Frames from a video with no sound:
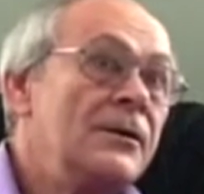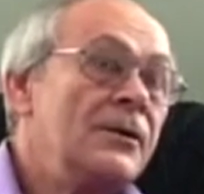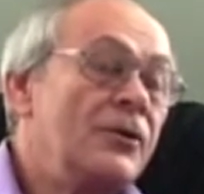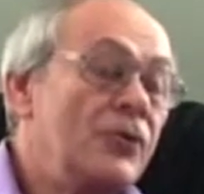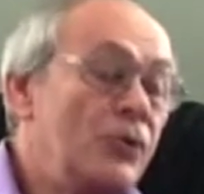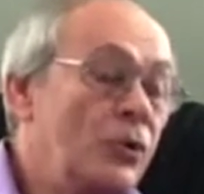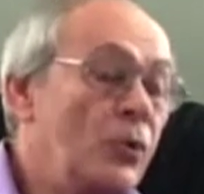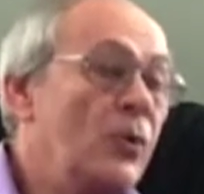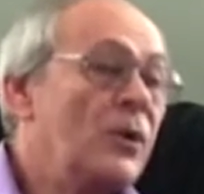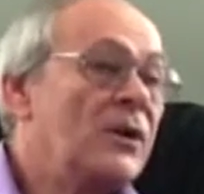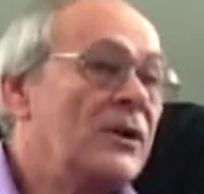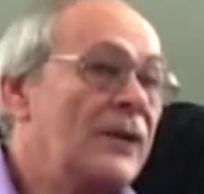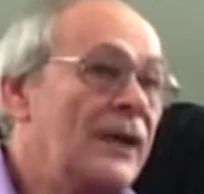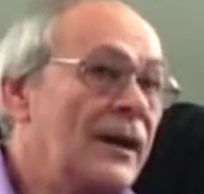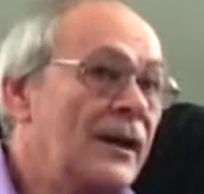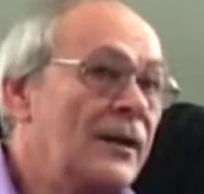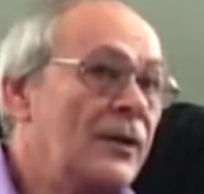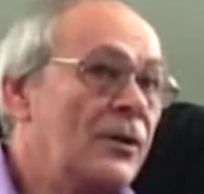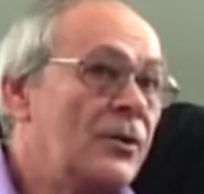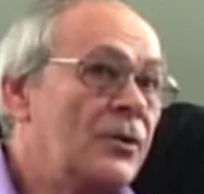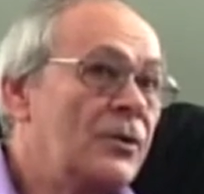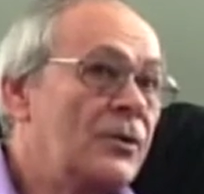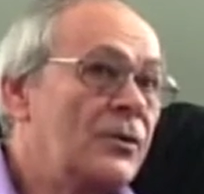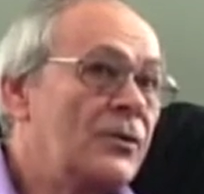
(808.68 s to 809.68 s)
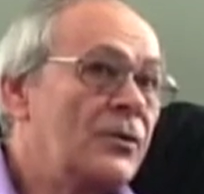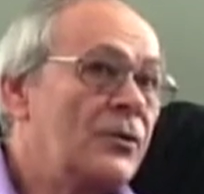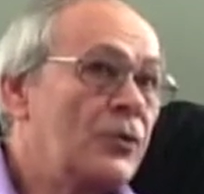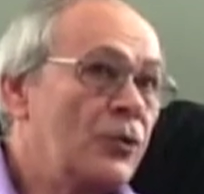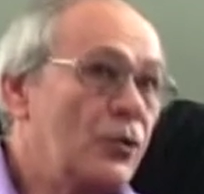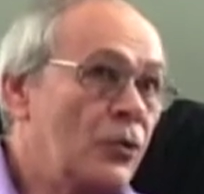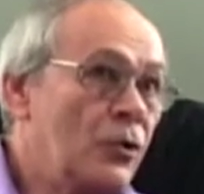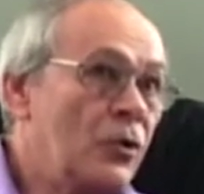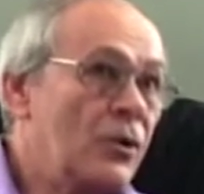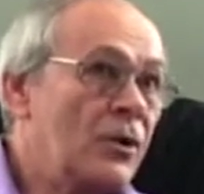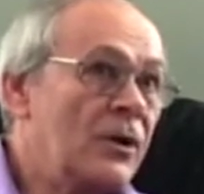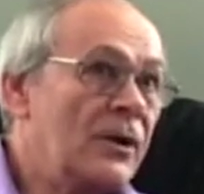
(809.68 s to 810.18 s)
2 o'clock
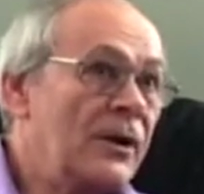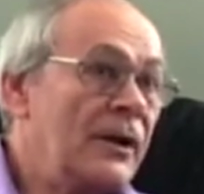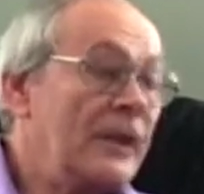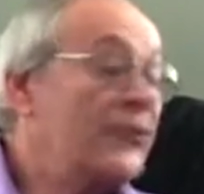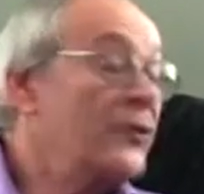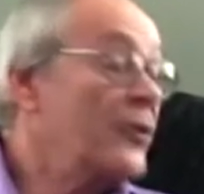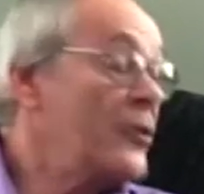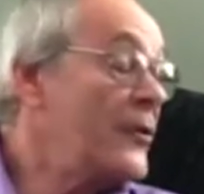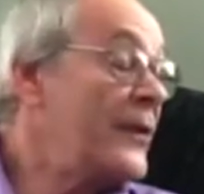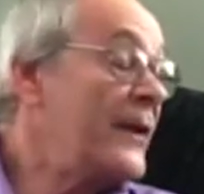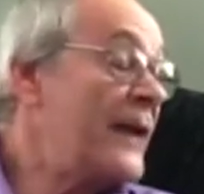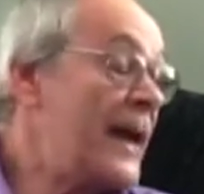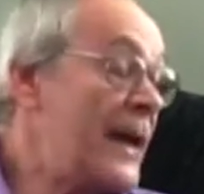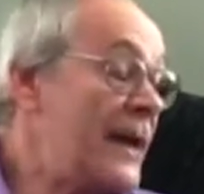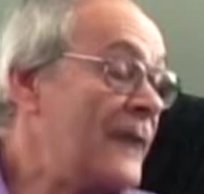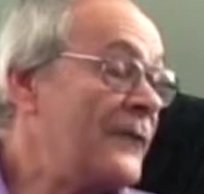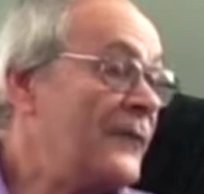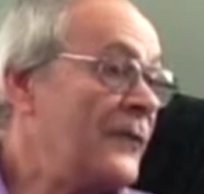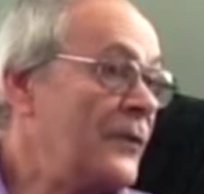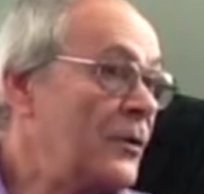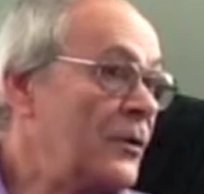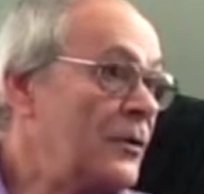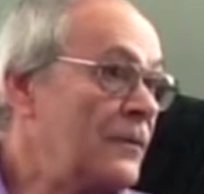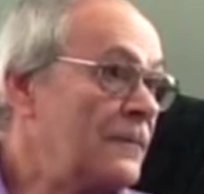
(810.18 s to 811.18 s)
tour is already half full.